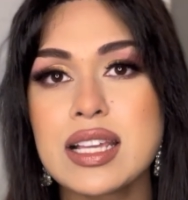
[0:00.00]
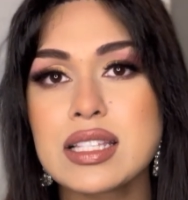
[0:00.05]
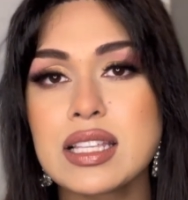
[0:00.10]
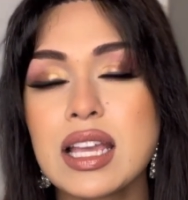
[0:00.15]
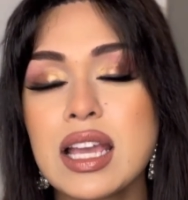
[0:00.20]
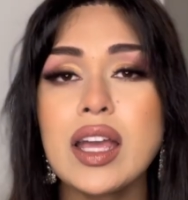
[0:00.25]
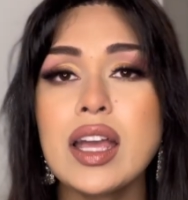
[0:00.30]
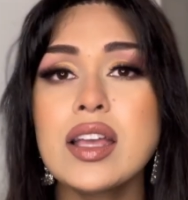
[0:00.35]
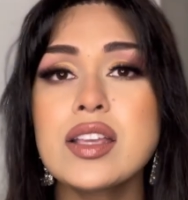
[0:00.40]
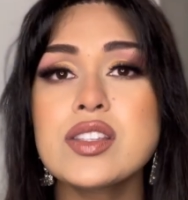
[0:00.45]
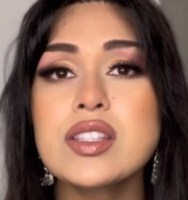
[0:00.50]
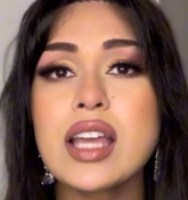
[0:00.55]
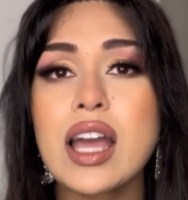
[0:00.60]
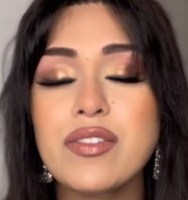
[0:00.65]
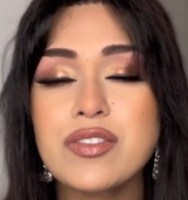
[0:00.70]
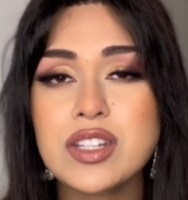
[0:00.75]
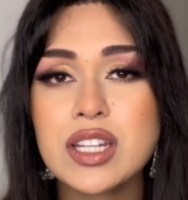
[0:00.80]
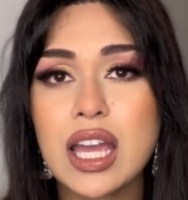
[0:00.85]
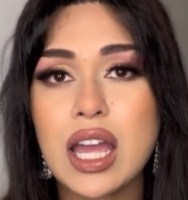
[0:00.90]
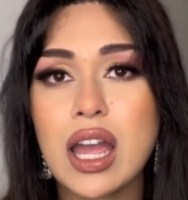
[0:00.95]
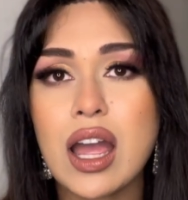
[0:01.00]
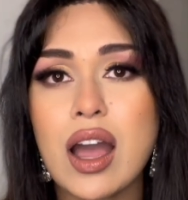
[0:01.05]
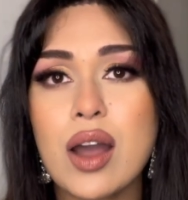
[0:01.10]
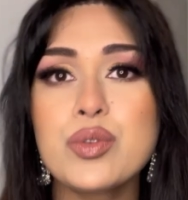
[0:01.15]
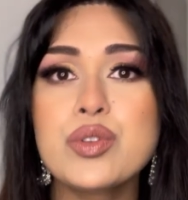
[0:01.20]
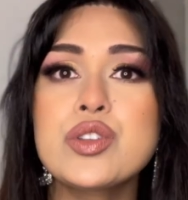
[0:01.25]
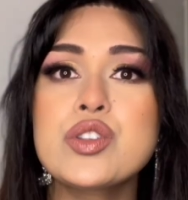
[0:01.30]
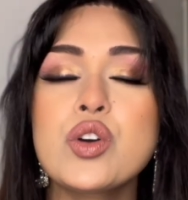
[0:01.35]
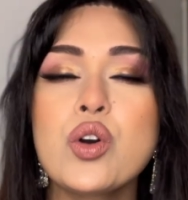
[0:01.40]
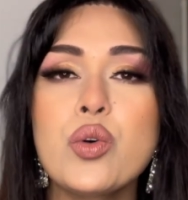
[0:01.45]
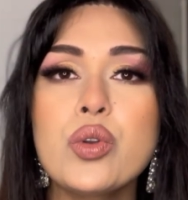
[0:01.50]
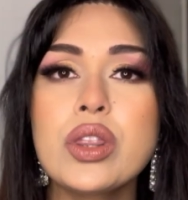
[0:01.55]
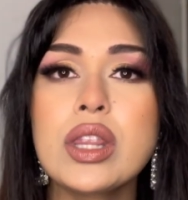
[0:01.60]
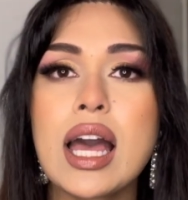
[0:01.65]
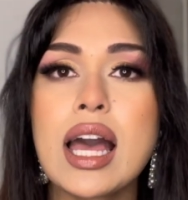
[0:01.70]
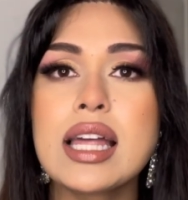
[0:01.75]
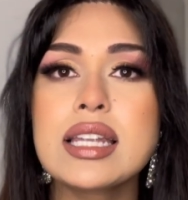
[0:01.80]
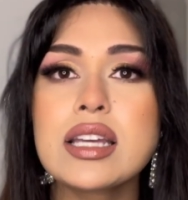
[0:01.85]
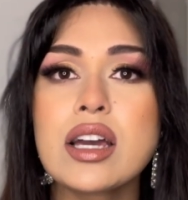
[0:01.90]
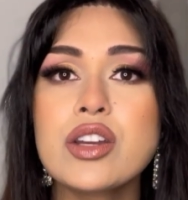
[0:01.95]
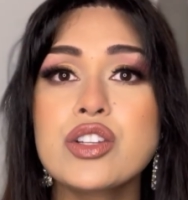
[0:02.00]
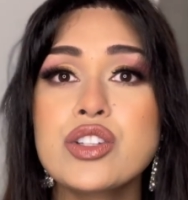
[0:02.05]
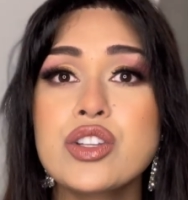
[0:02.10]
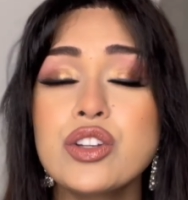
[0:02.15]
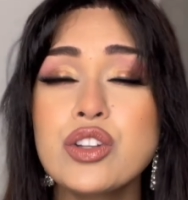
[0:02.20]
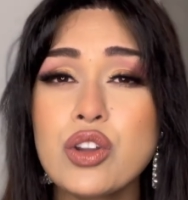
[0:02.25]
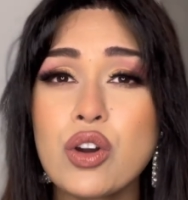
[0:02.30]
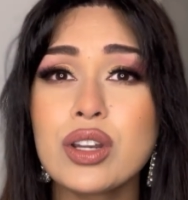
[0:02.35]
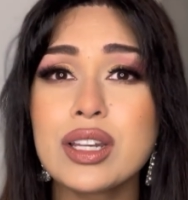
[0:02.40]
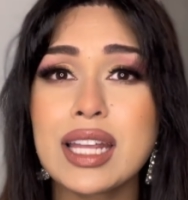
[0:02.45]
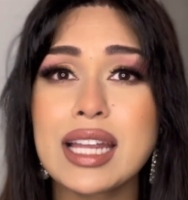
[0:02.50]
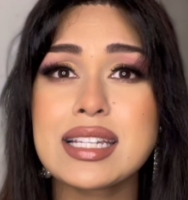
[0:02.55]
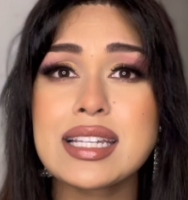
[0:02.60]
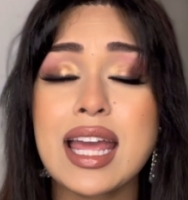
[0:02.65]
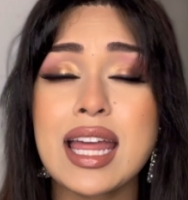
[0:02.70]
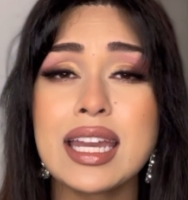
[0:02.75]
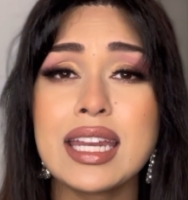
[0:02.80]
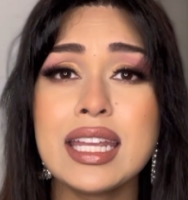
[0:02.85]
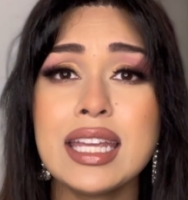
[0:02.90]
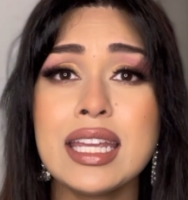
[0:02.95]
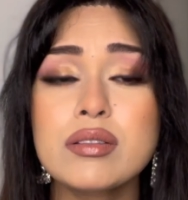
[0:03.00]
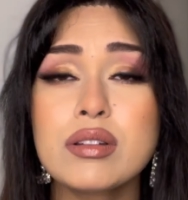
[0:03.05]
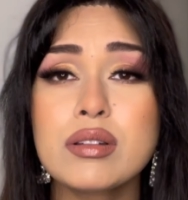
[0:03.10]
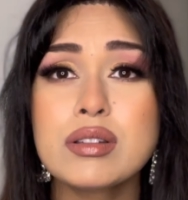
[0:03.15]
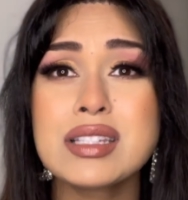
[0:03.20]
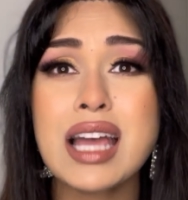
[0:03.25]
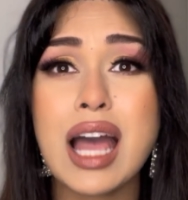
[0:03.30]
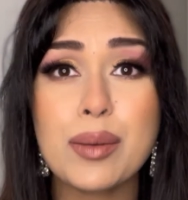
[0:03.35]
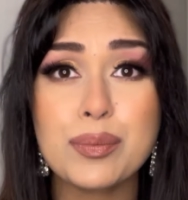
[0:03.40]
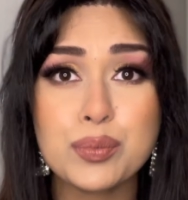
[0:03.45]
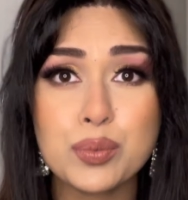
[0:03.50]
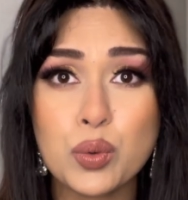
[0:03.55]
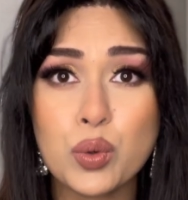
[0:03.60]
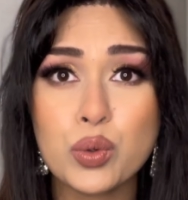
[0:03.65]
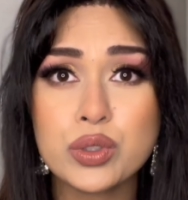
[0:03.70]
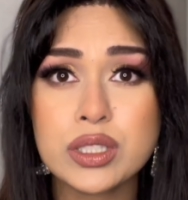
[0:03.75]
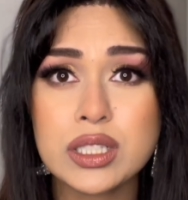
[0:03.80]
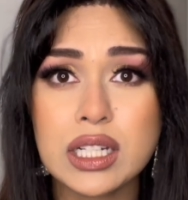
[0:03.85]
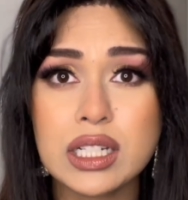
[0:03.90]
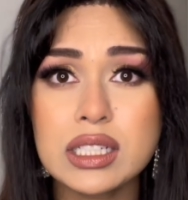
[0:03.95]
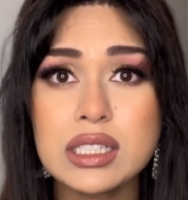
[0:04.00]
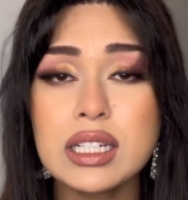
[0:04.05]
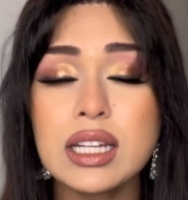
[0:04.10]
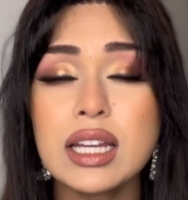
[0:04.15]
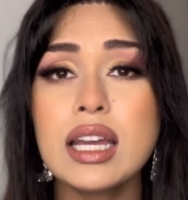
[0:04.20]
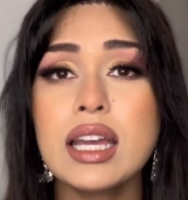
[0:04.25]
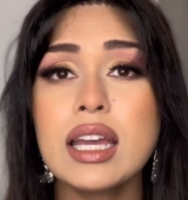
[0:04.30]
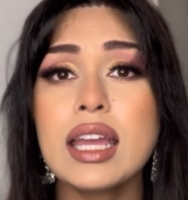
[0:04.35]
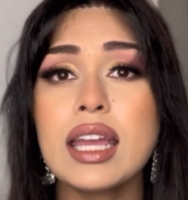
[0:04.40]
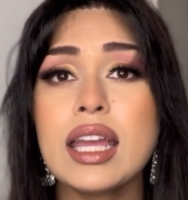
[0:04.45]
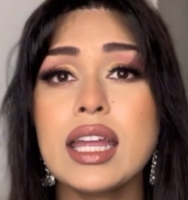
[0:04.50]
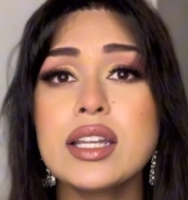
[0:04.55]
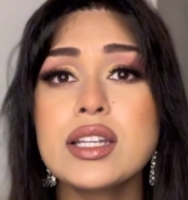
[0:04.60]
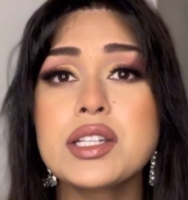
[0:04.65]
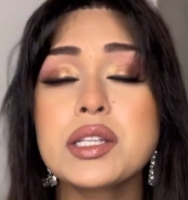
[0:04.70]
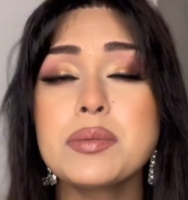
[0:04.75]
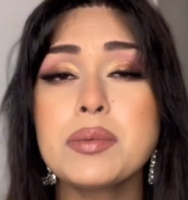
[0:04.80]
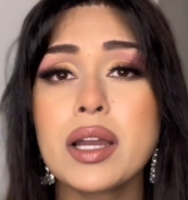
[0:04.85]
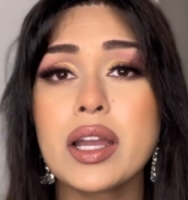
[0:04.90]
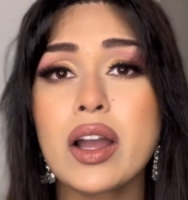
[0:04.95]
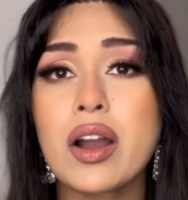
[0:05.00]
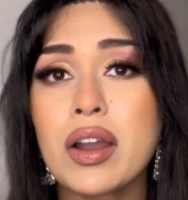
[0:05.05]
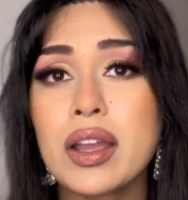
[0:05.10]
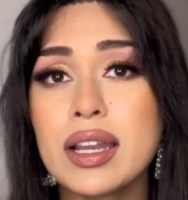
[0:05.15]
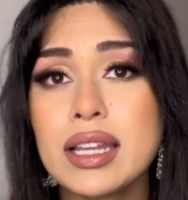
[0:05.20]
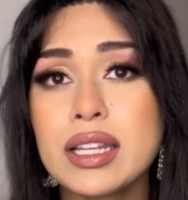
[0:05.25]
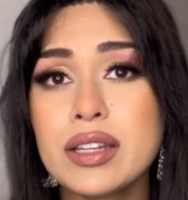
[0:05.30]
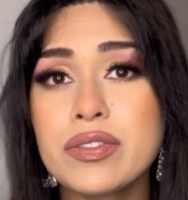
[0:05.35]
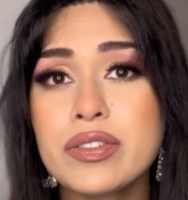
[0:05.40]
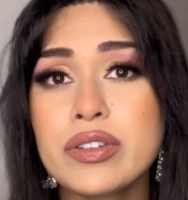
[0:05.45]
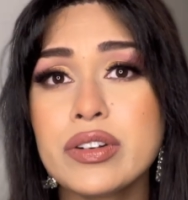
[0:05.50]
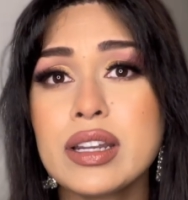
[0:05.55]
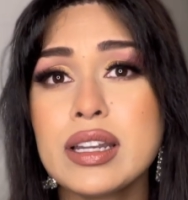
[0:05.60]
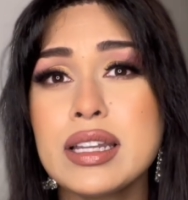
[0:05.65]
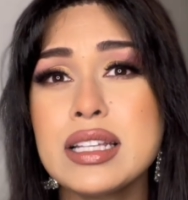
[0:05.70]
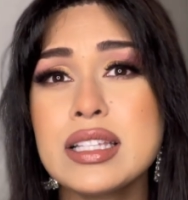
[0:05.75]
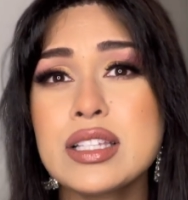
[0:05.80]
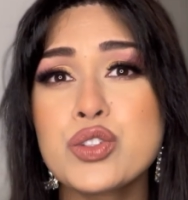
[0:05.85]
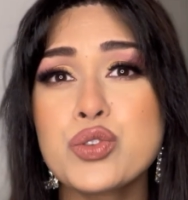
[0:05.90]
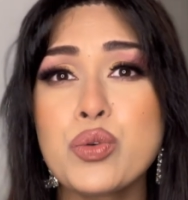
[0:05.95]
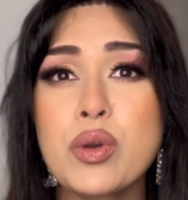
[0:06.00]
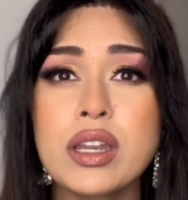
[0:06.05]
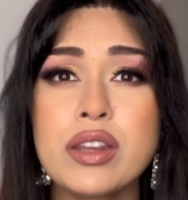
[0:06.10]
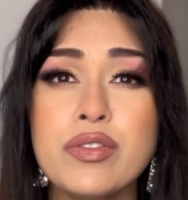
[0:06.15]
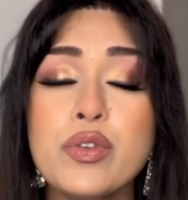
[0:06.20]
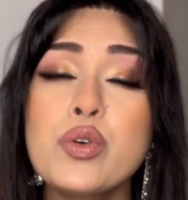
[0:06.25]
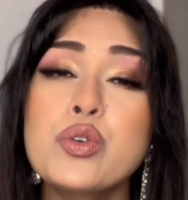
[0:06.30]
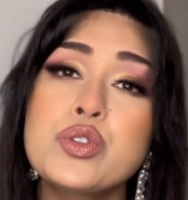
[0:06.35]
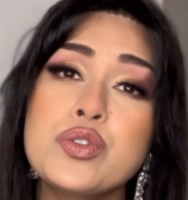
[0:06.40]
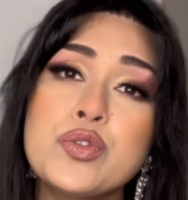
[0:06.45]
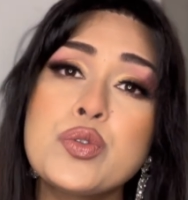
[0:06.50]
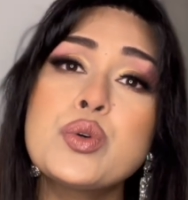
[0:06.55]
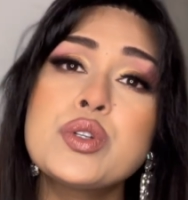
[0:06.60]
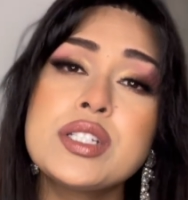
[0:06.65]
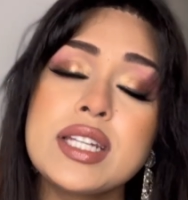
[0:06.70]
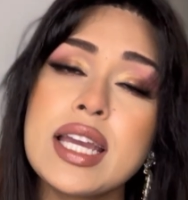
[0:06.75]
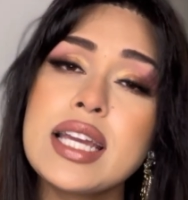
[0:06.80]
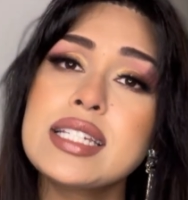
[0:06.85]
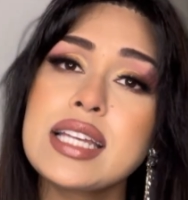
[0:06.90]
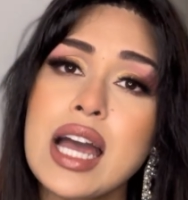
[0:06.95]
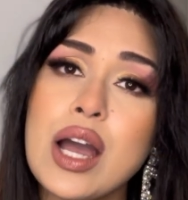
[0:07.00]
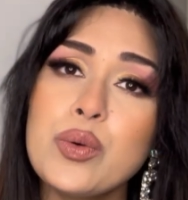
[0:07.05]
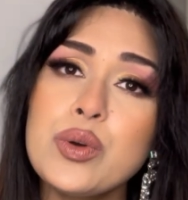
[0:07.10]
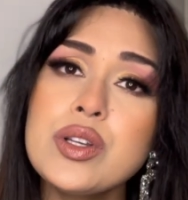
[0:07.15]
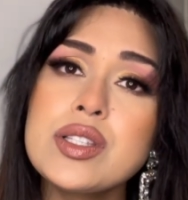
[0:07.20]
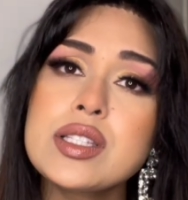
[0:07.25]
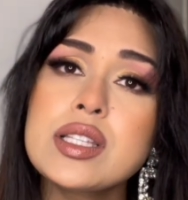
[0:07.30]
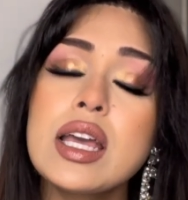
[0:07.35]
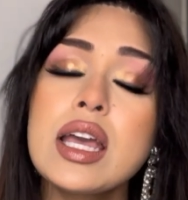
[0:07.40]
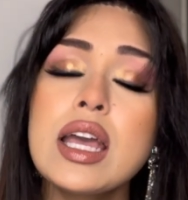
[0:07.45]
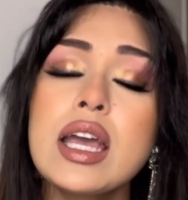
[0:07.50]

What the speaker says: So the aftercare, I was told that I should not get any tap water into my eyelid for at least 24 to 48 hours.